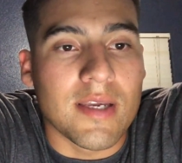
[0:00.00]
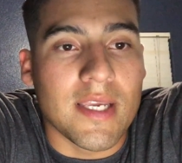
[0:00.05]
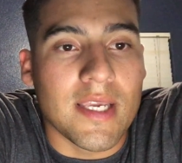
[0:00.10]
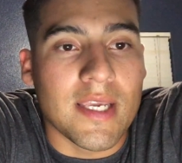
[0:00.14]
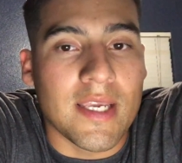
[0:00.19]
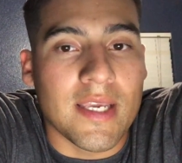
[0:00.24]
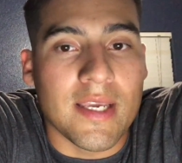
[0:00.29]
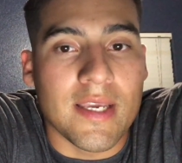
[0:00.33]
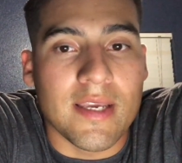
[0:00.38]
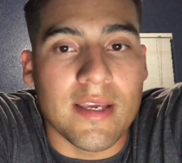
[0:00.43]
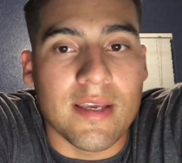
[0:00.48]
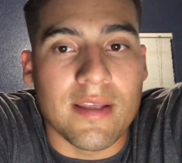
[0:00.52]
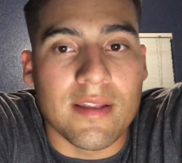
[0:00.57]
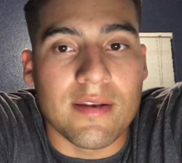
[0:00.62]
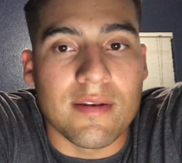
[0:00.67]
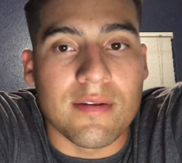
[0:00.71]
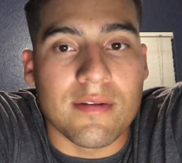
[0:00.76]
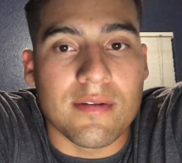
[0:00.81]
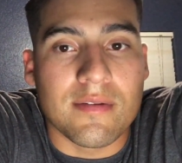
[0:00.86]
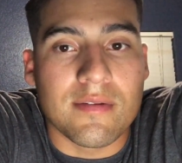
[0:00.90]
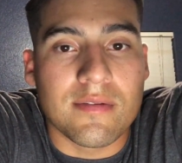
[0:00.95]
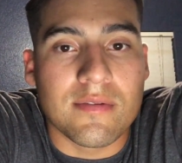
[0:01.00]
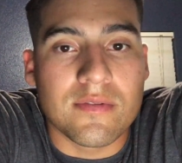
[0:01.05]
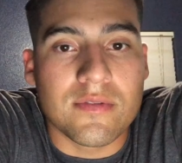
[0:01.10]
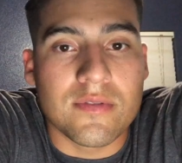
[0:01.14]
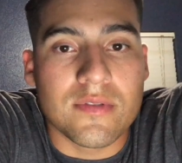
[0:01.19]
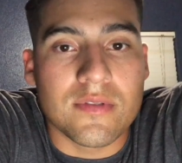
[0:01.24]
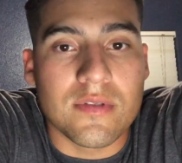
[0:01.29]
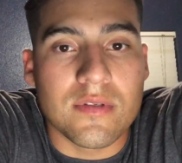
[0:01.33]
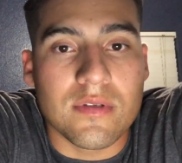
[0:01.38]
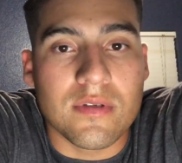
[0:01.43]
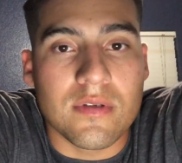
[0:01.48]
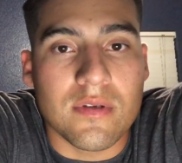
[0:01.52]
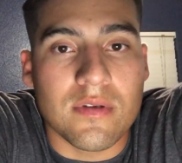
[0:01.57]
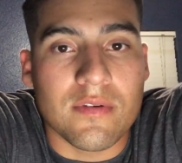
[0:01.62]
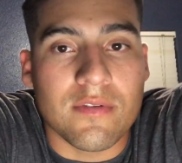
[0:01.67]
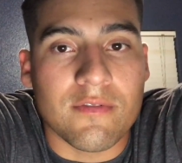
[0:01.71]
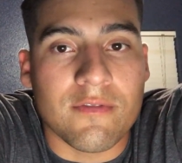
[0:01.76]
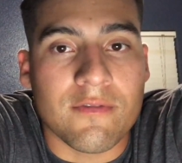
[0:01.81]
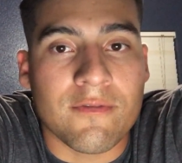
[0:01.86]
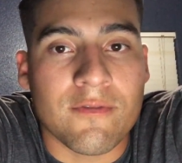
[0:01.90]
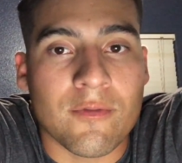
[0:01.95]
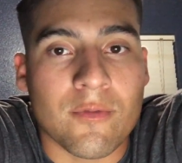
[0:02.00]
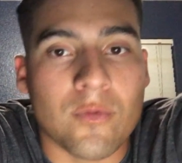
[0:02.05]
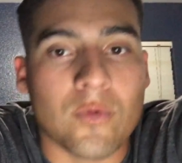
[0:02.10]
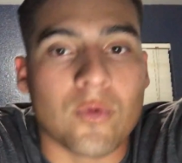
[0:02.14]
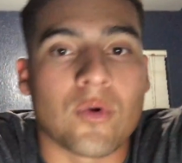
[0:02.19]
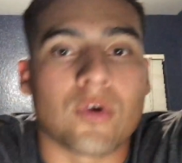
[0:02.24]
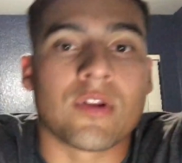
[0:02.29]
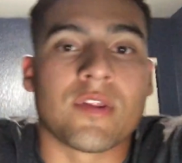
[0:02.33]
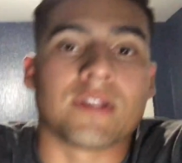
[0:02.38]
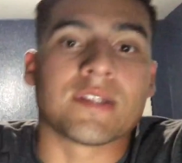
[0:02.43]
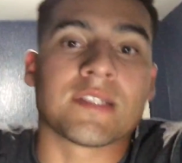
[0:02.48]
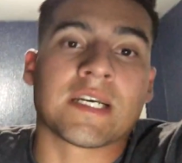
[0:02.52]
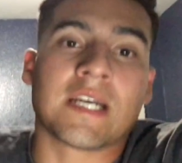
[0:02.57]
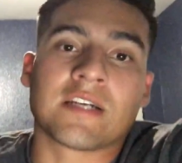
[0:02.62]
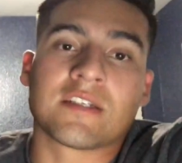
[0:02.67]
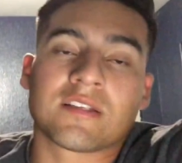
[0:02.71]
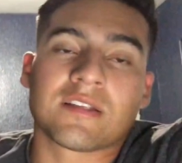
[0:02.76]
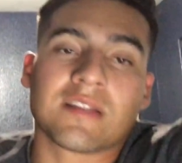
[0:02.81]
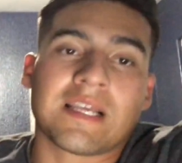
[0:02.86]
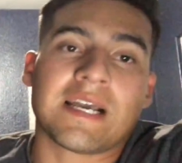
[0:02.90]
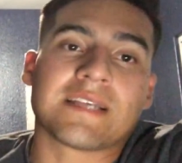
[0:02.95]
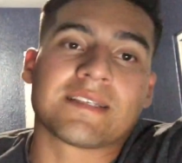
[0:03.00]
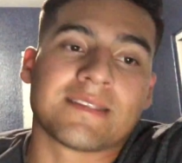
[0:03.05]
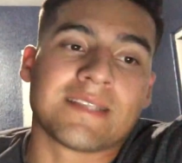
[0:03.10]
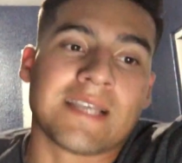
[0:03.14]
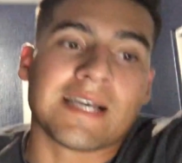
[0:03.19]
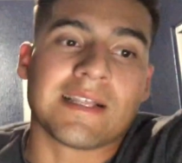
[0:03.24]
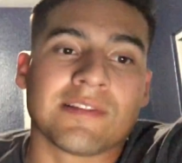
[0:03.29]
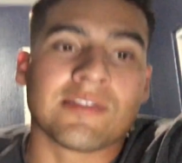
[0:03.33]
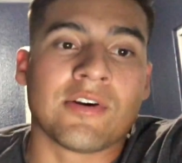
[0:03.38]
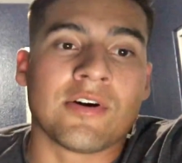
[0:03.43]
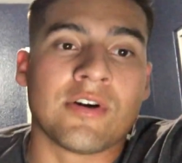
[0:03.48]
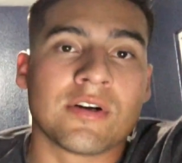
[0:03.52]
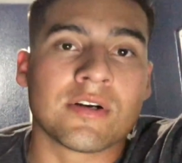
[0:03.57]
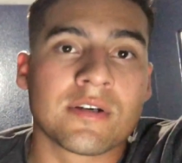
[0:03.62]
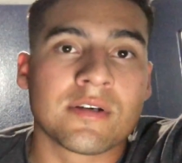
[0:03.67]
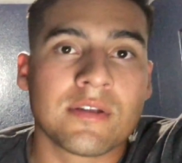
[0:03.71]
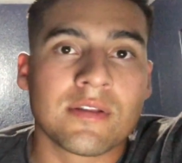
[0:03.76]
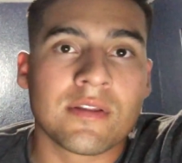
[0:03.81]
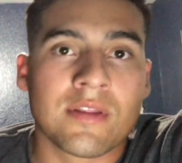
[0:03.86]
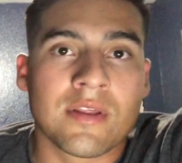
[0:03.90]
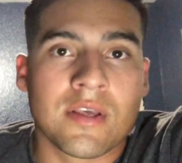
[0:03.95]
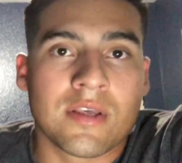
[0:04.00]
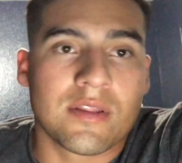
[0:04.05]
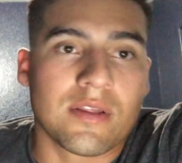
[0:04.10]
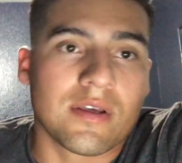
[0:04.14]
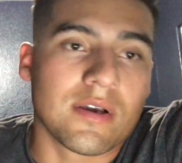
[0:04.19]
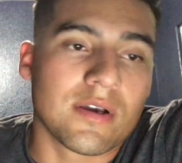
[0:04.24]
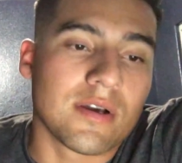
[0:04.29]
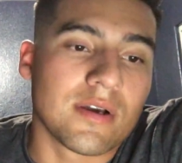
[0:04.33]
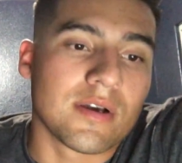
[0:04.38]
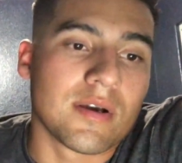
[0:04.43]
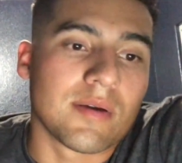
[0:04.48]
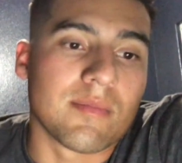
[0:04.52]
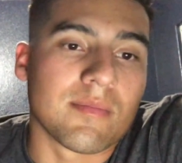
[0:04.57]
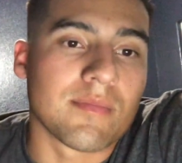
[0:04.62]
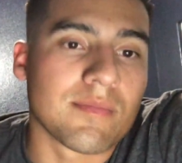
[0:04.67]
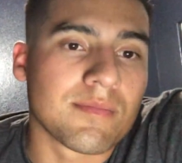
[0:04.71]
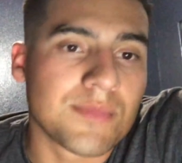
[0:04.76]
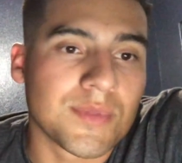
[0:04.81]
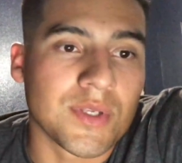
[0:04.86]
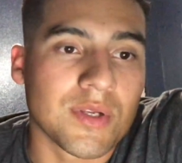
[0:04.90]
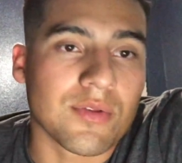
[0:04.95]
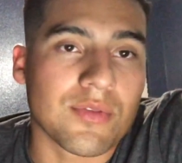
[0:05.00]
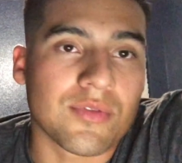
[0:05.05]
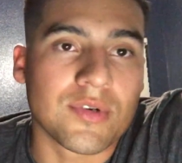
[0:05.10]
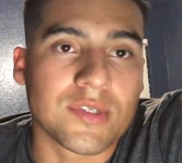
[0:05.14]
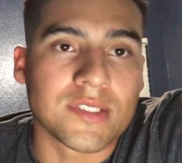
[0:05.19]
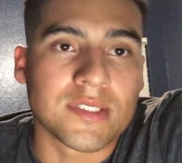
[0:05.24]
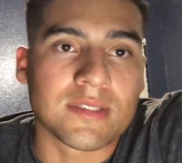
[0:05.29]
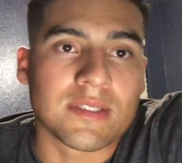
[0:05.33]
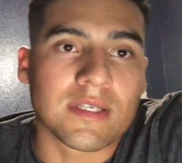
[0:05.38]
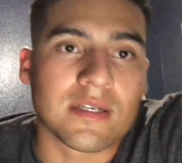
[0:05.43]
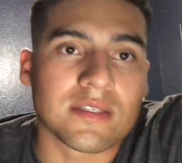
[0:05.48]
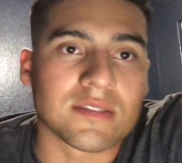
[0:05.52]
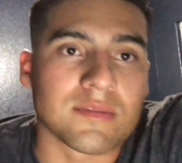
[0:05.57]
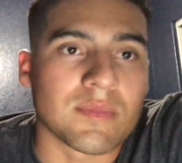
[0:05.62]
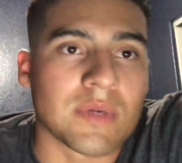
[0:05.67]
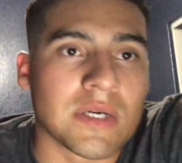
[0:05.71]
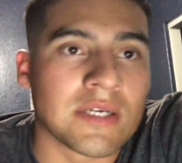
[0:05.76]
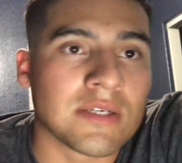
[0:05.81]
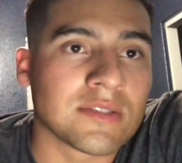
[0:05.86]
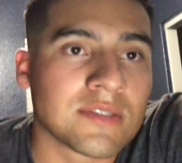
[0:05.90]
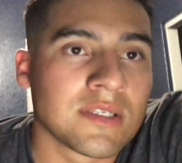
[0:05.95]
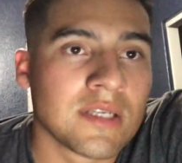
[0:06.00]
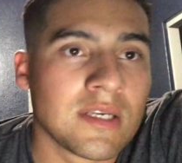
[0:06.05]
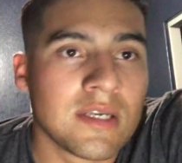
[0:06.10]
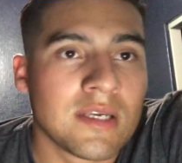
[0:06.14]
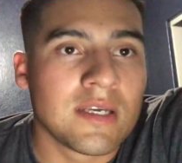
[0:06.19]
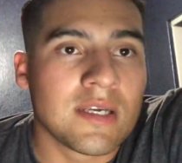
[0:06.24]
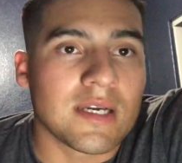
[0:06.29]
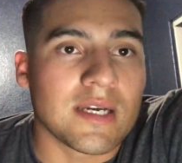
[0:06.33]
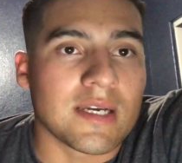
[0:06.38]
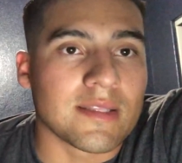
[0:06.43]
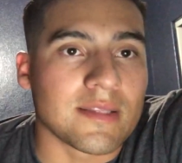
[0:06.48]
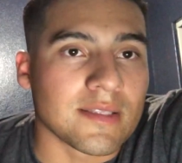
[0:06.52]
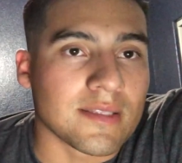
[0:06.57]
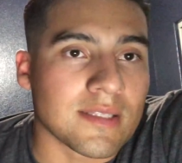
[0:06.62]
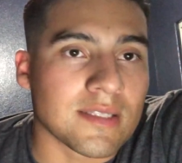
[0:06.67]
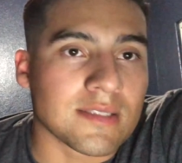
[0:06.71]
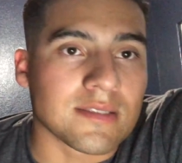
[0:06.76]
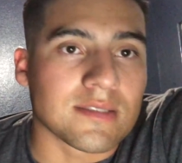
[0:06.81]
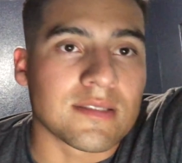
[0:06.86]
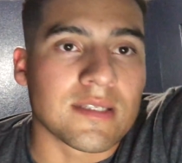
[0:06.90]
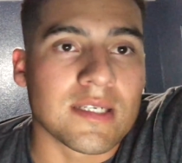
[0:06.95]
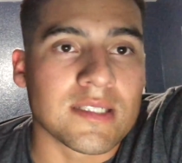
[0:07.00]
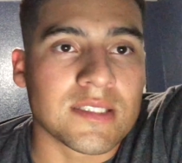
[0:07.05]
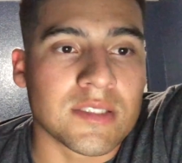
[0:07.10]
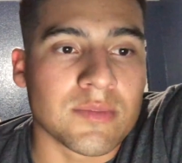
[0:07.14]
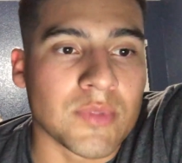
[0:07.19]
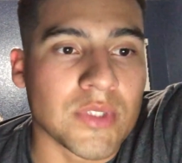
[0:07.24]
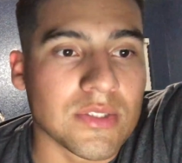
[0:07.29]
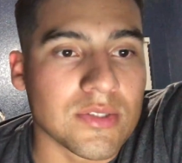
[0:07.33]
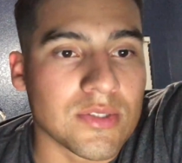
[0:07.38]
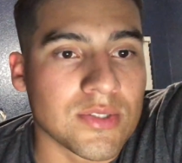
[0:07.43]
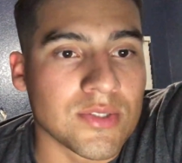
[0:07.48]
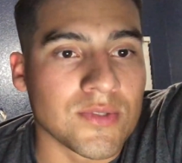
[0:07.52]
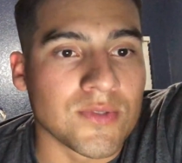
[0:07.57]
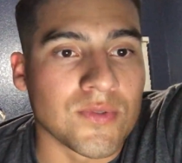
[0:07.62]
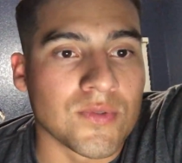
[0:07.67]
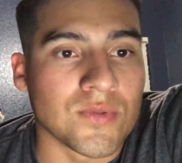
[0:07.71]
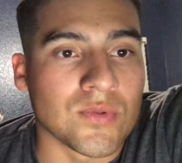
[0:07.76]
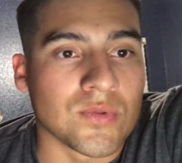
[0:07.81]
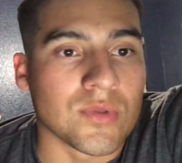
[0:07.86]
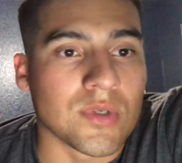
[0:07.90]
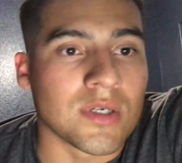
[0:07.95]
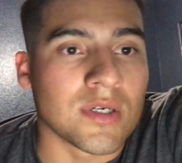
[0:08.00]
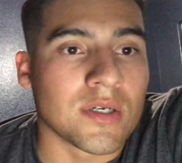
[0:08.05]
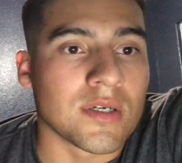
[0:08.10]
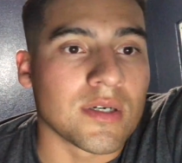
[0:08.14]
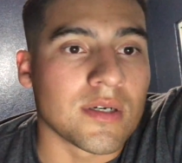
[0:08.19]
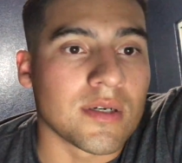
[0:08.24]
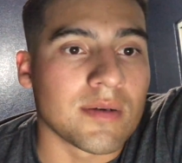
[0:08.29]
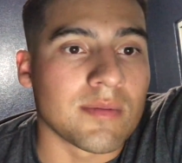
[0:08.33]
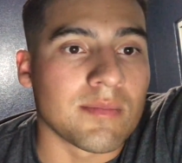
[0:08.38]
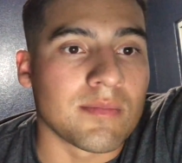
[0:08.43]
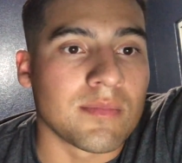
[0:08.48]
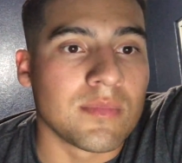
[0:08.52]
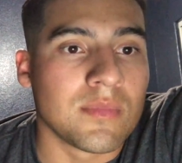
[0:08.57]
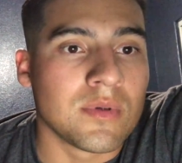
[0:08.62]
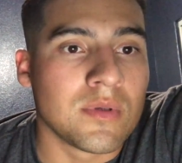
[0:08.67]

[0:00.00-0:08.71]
And for the tire to last that long, 13,000 miles, I think that's a testament to